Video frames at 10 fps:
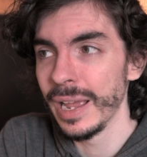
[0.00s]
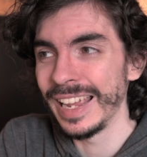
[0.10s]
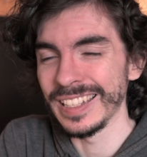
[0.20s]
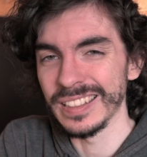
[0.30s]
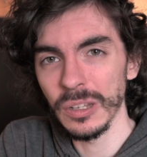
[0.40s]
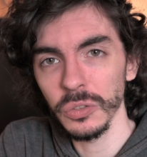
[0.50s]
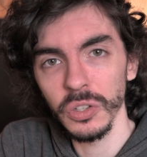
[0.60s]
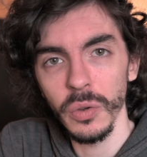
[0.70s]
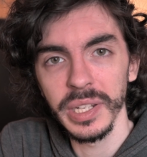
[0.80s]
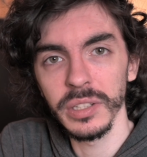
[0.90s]
it's not
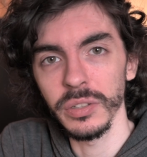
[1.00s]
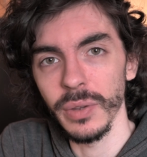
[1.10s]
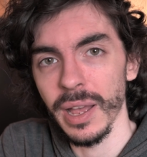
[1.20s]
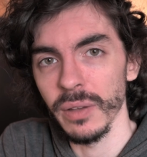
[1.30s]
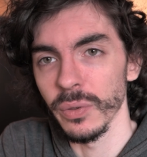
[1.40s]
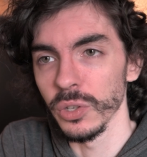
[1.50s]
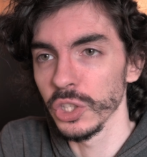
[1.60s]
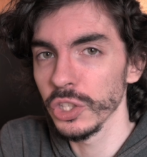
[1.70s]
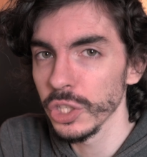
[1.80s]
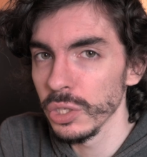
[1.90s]
going to have a
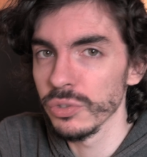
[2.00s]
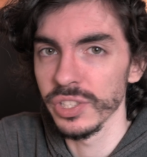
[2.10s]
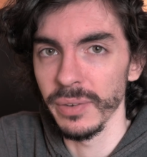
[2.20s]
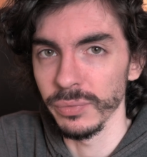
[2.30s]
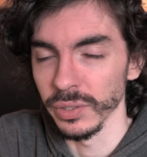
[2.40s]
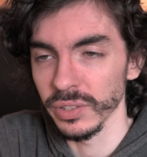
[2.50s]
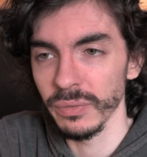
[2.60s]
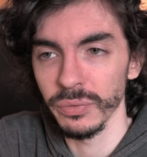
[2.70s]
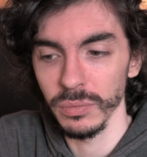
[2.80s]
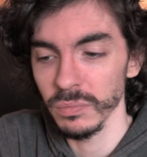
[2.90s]
huge difference.
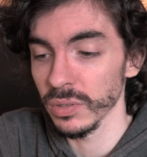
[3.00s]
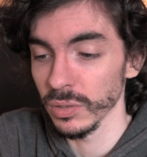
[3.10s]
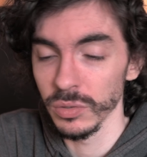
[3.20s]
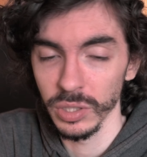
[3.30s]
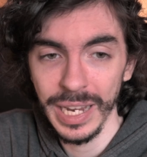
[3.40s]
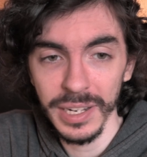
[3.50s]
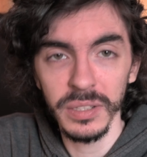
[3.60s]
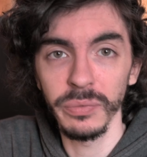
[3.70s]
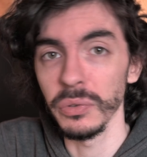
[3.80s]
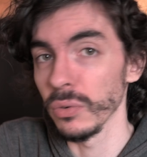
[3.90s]
If you get
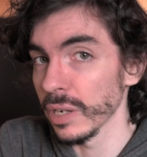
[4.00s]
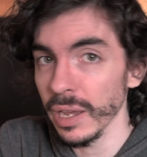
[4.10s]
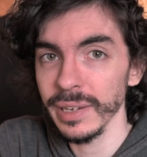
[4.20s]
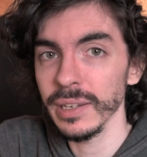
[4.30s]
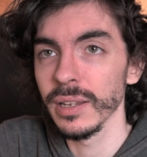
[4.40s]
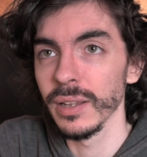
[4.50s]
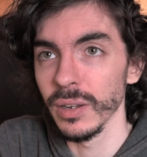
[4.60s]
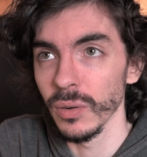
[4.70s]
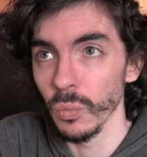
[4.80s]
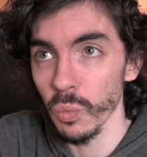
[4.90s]
it if you like
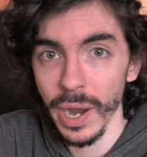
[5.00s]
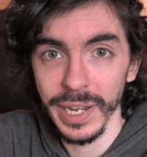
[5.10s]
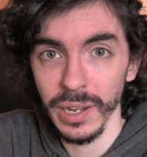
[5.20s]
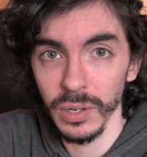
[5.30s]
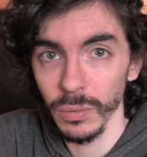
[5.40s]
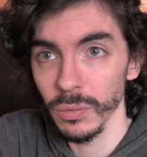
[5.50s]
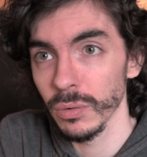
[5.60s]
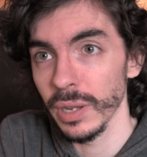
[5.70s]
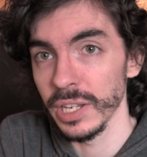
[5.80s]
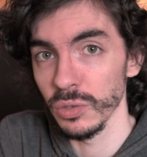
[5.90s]
wide angle
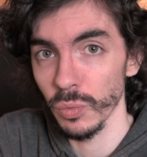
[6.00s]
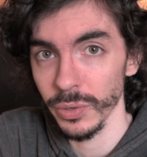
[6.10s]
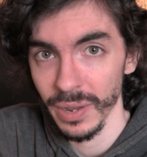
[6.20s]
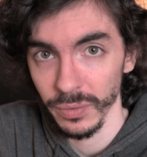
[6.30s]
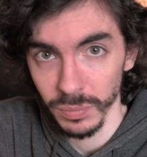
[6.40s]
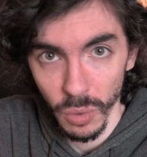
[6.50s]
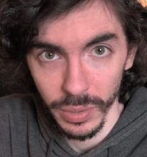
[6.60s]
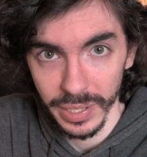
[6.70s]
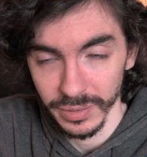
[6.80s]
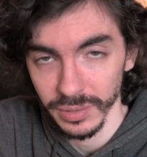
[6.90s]
and you want to have a small
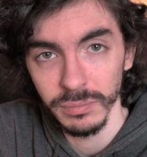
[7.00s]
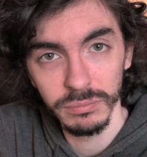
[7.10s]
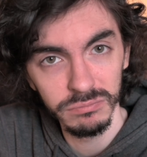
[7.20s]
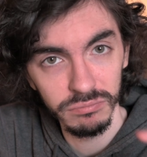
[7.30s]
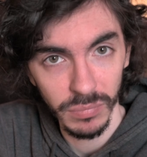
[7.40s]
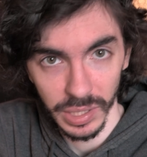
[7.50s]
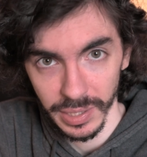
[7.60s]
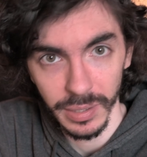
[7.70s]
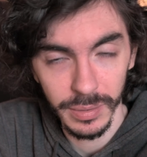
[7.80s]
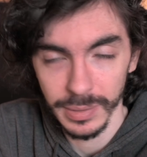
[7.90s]
lens,
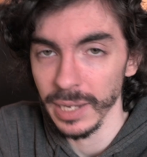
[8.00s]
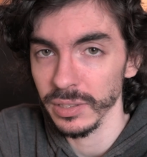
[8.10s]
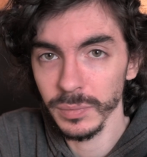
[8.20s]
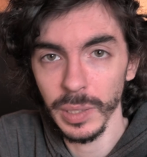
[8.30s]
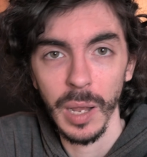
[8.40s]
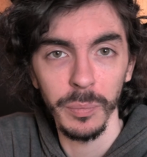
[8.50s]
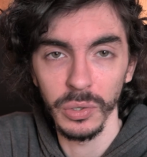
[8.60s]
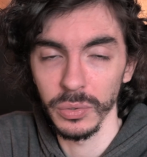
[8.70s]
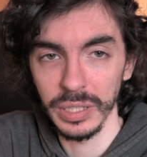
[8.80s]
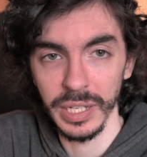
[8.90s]
that's
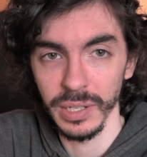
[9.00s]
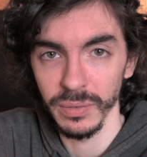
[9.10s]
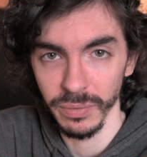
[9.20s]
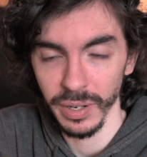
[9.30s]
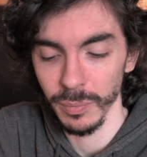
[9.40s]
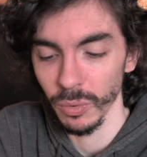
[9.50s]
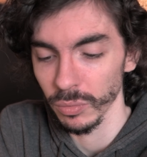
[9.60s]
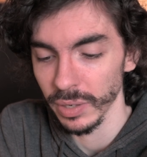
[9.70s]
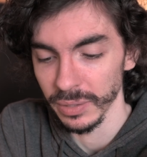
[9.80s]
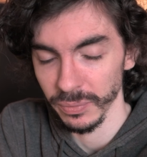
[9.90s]
absolutely
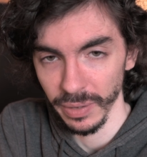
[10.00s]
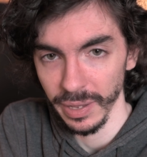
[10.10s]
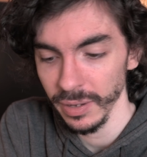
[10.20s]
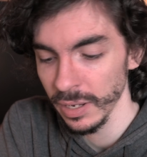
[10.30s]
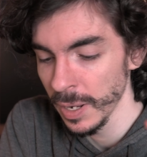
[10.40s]
viable and fair.